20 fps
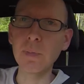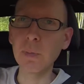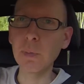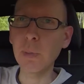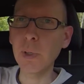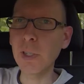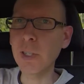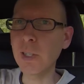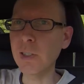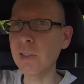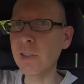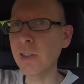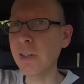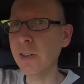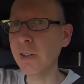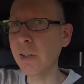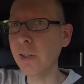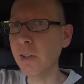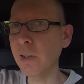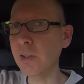but I
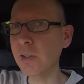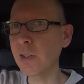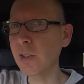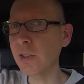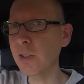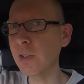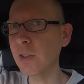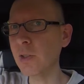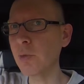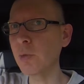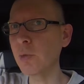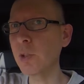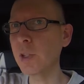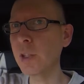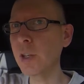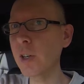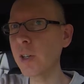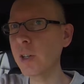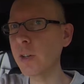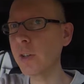don't know. It's really
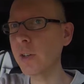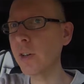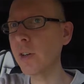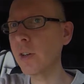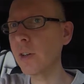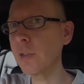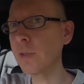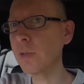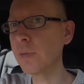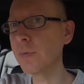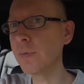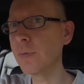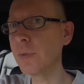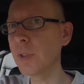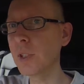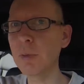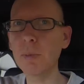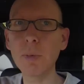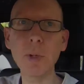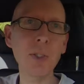hard to tell,
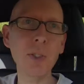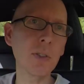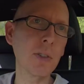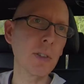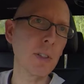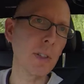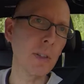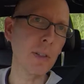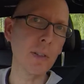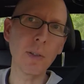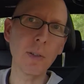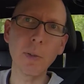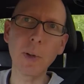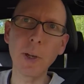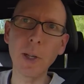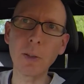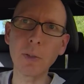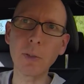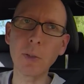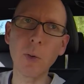especially
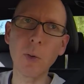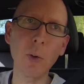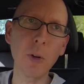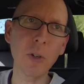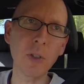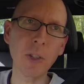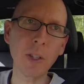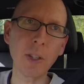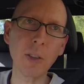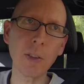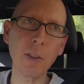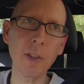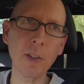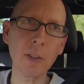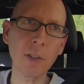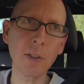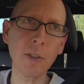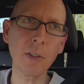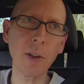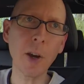around corners like
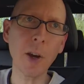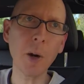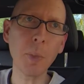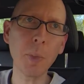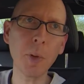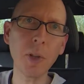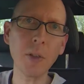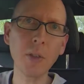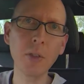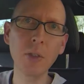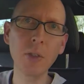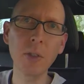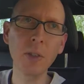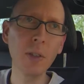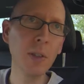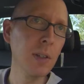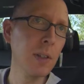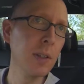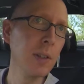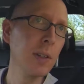this, the hairpins.
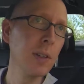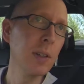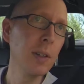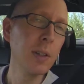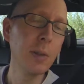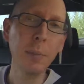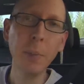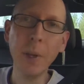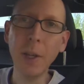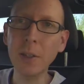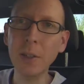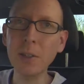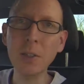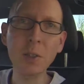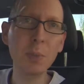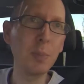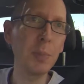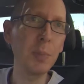Man, it's just